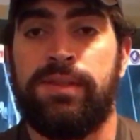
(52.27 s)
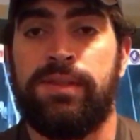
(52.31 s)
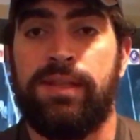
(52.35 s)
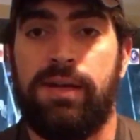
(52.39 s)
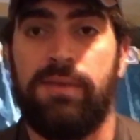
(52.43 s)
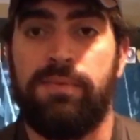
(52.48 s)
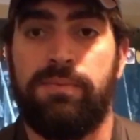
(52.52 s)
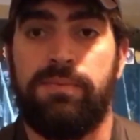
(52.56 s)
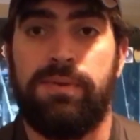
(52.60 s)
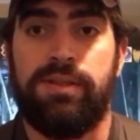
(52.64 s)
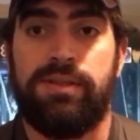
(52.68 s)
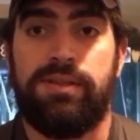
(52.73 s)

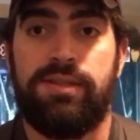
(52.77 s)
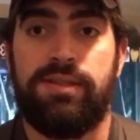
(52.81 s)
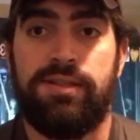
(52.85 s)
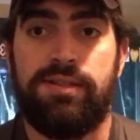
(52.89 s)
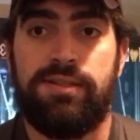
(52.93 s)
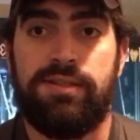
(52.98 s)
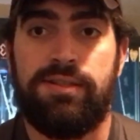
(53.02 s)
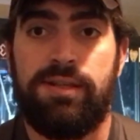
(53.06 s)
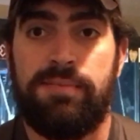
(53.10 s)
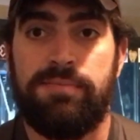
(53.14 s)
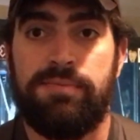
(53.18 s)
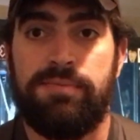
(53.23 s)
Now with
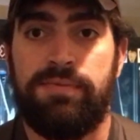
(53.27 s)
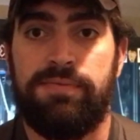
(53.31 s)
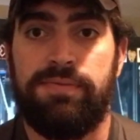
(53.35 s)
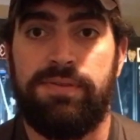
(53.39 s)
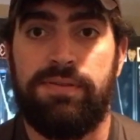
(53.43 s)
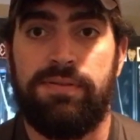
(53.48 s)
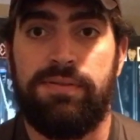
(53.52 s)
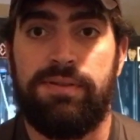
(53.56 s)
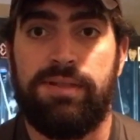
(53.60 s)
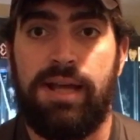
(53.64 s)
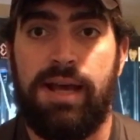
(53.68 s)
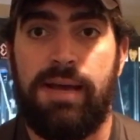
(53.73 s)
this comes a
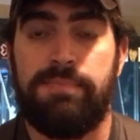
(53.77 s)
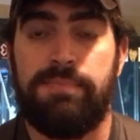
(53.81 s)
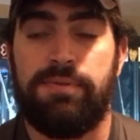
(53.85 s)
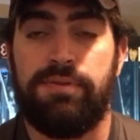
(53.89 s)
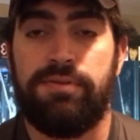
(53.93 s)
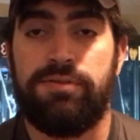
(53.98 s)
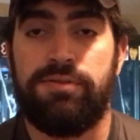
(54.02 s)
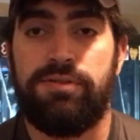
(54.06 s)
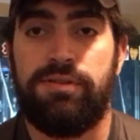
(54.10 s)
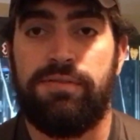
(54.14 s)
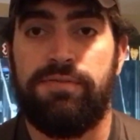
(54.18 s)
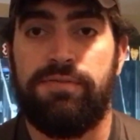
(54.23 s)
few
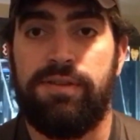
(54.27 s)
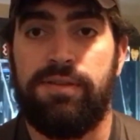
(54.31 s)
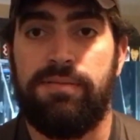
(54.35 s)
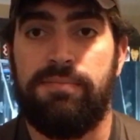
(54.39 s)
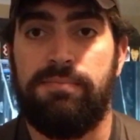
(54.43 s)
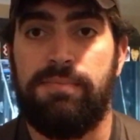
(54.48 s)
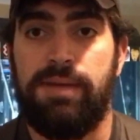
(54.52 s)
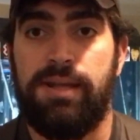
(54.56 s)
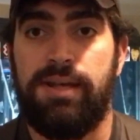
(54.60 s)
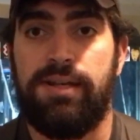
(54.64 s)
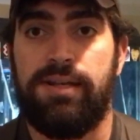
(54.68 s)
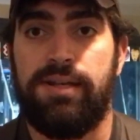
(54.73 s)
adapters to
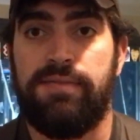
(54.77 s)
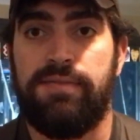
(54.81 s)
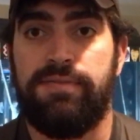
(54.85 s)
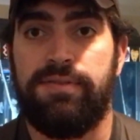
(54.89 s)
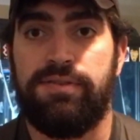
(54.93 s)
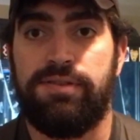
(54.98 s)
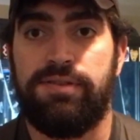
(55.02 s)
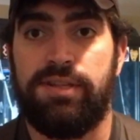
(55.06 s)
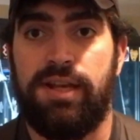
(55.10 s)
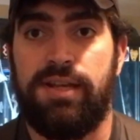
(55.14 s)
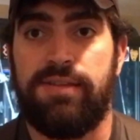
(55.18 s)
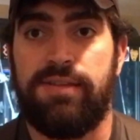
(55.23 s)
fit many
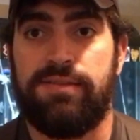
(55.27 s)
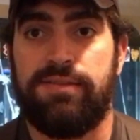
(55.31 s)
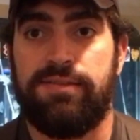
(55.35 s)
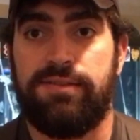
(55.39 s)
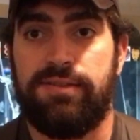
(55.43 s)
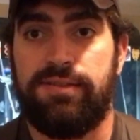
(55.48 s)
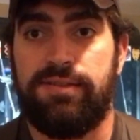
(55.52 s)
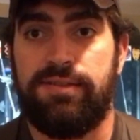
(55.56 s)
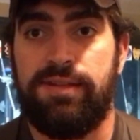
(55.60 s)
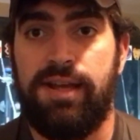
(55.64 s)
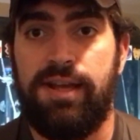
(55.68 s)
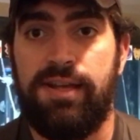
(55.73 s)
different
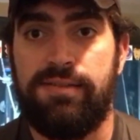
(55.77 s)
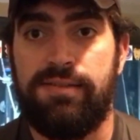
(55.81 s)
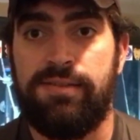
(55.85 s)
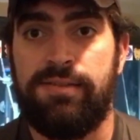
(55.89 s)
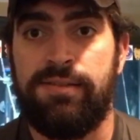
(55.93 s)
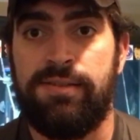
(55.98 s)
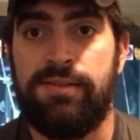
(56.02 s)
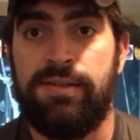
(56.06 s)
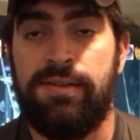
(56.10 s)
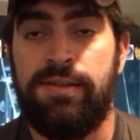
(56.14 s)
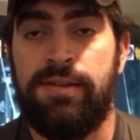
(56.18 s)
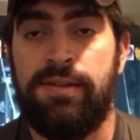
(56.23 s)
sizes of
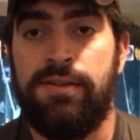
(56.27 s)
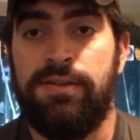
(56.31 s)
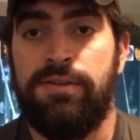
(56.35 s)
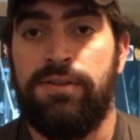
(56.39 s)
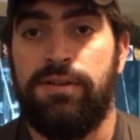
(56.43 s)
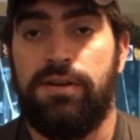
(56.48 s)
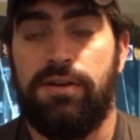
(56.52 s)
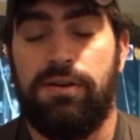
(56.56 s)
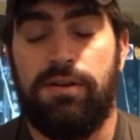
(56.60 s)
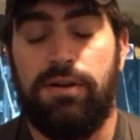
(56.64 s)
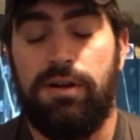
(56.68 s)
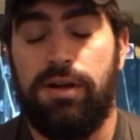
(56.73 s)
tanks,
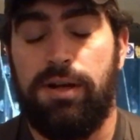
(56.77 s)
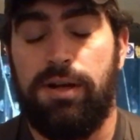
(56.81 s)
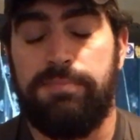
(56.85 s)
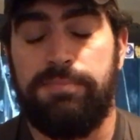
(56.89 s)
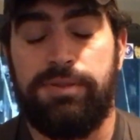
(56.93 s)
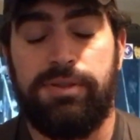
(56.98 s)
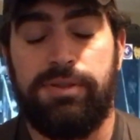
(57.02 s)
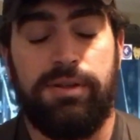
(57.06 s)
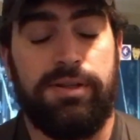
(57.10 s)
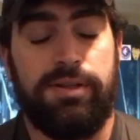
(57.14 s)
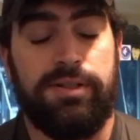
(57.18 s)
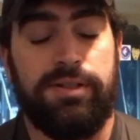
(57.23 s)

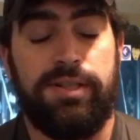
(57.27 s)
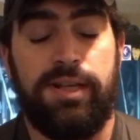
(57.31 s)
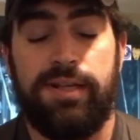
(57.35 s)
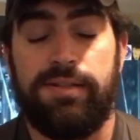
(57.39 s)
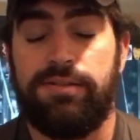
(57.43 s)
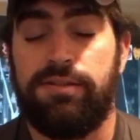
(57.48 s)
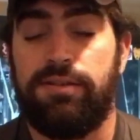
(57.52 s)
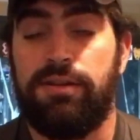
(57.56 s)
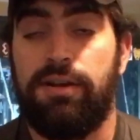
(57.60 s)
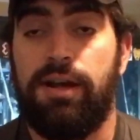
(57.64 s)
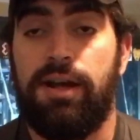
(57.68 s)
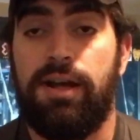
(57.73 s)

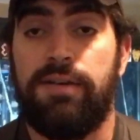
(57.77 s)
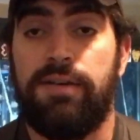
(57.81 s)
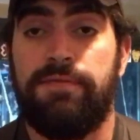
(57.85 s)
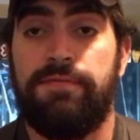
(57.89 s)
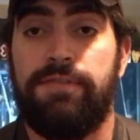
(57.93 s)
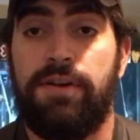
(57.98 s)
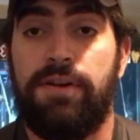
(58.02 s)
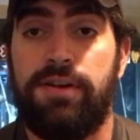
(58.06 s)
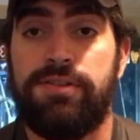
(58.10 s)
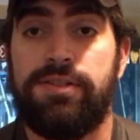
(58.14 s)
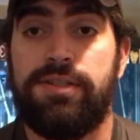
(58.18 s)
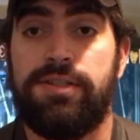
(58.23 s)

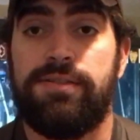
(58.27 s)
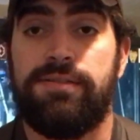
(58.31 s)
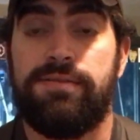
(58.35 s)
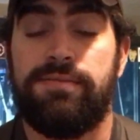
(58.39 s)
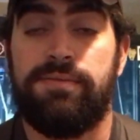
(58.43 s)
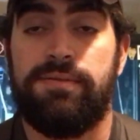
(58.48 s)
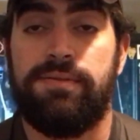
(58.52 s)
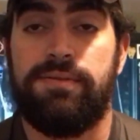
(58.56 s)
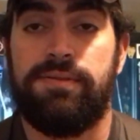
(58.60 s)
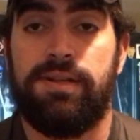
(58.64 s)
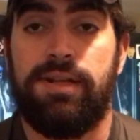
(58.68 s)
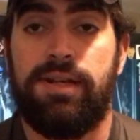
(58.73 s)
faucet
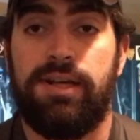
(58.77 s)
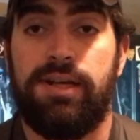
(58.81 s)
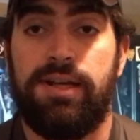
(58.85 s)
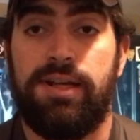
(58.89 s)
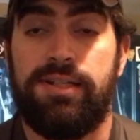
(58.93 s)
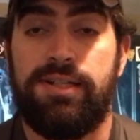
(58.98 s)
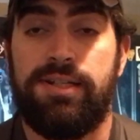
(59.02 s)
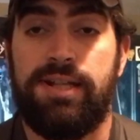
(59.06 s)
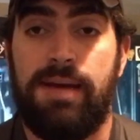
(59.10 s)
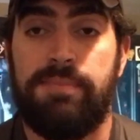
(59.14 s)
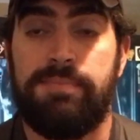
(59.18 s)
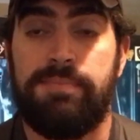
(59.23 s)

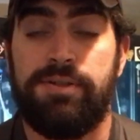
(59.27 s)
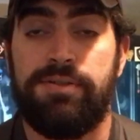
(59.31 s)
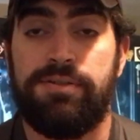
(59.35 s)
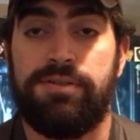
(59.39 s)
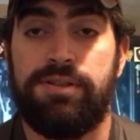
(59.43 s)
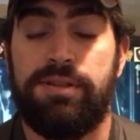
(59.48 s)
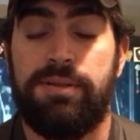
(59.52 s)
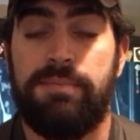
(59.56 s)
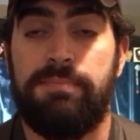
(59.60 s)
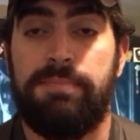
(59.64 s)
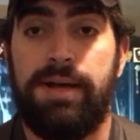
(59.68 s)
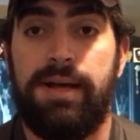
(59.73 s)

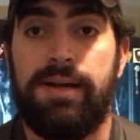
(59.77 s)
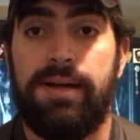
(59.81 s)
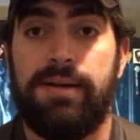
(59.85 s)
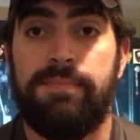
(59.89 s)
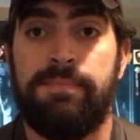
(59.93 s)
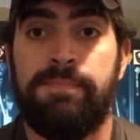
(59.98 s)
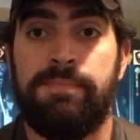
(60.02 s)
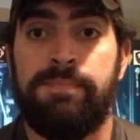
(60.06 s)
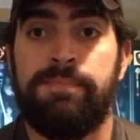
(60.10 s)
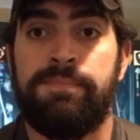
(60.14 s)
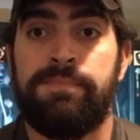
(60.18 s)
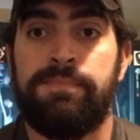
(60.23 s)
adapters on the
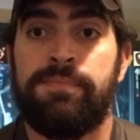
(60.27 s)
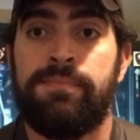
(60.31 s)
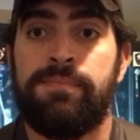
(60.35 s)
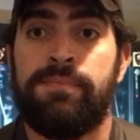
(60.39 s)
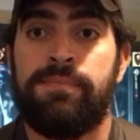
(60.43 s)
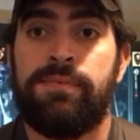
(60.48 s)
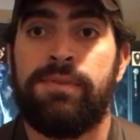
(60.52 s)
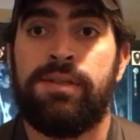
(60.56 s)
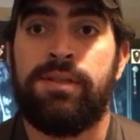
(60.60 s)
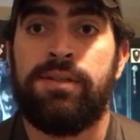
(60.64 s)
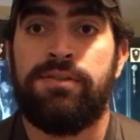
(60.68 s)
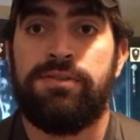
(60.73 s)
bottom.
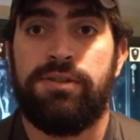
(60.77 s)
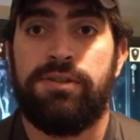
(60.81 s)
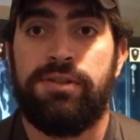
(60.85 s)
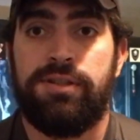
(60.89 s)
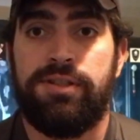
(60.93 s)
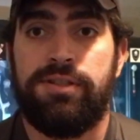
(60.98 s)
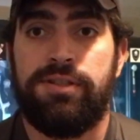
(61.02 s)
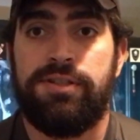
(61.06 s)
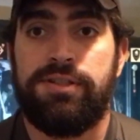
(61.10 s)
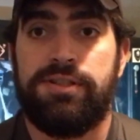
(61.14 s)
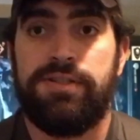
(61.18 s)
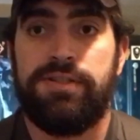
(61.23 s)
So
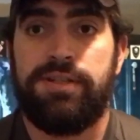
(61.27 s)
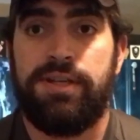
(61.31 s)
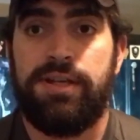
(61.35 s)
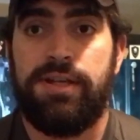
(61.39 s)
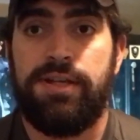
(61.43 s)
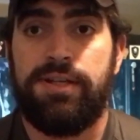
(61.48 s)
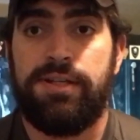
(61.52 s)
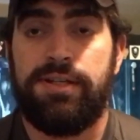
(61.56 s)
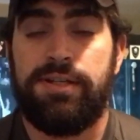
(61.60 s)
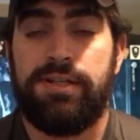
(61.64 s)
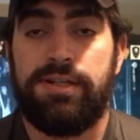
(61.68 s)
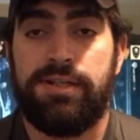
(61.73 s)
this is
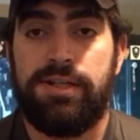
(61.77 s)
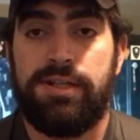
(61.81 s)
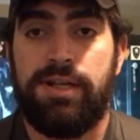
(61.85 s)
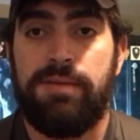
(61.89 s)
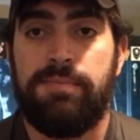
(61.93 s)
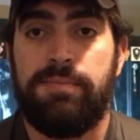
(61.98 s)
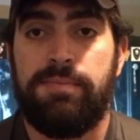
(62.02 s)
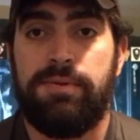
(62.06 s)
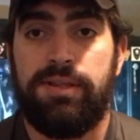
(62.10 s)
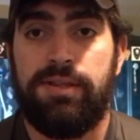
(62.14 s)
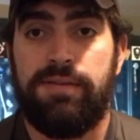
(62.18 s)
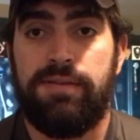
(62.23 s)
going to
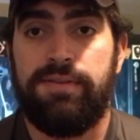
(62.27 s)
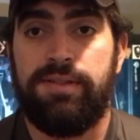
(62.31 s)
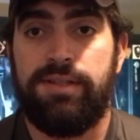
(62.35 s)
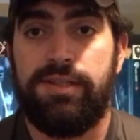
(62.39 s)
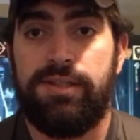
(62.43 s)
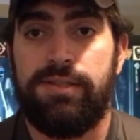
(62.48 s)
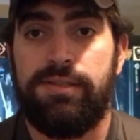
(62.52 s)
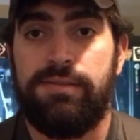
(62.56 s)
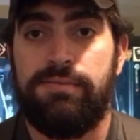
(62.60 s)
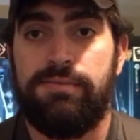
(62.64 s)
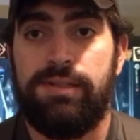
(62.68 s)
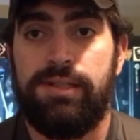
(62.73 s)
come with
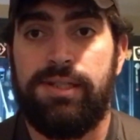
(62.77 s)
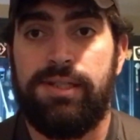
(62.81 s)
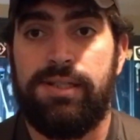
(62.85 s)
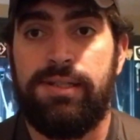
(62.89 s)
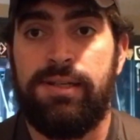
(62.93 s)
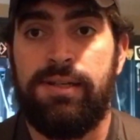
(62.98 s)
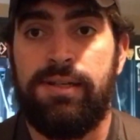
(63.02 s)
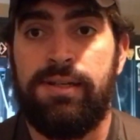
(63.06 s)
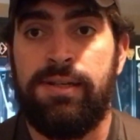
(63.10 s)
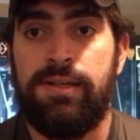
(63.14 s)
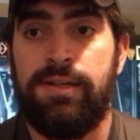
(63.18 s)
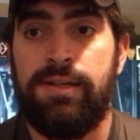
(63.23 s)
everything you
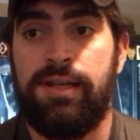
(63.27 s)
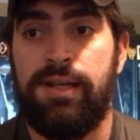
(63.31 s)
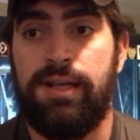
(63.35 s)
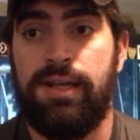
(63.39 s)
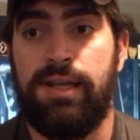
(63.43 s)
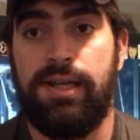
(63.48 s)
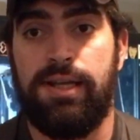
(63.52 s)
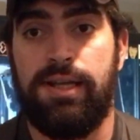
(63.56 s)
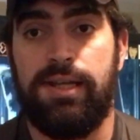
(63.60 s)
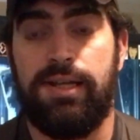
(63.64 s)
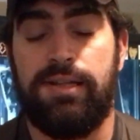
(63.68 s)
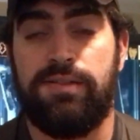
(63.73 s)
need,
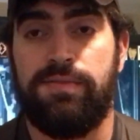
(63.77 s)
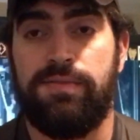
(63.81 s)
and